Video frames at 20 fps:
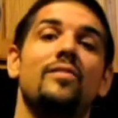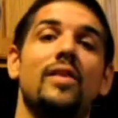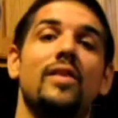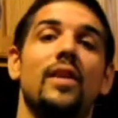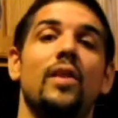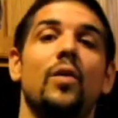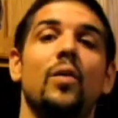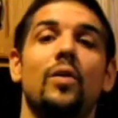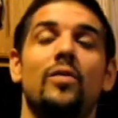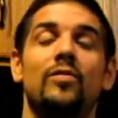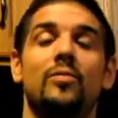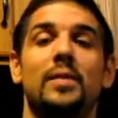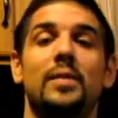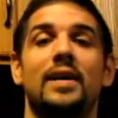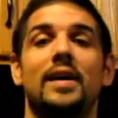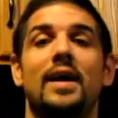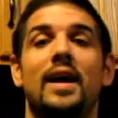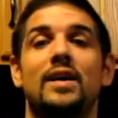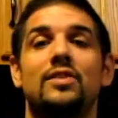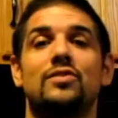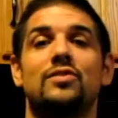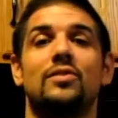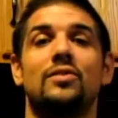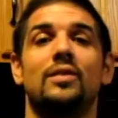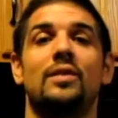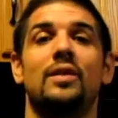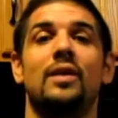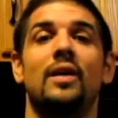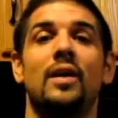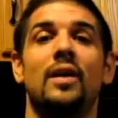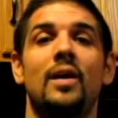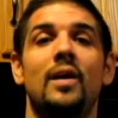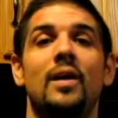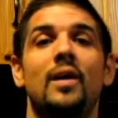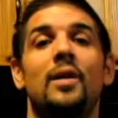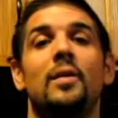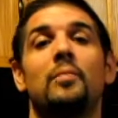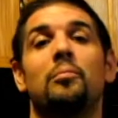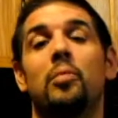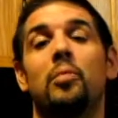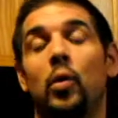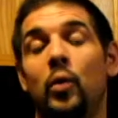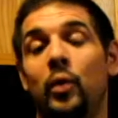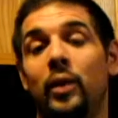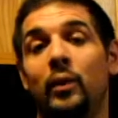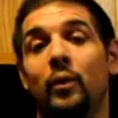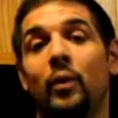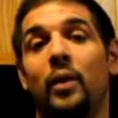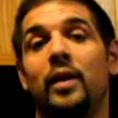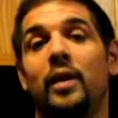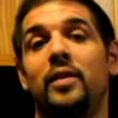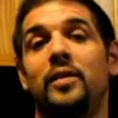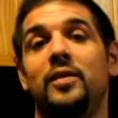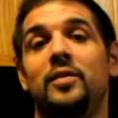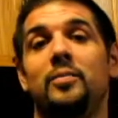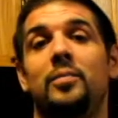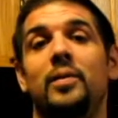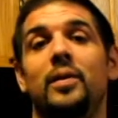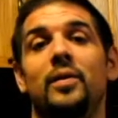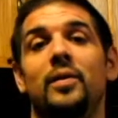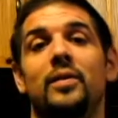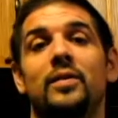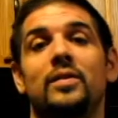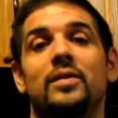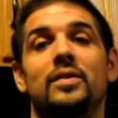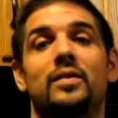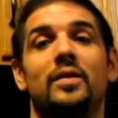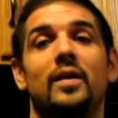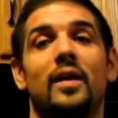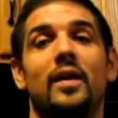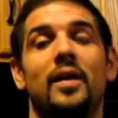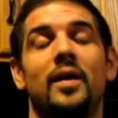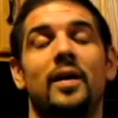video of me actually brewing one of these beers.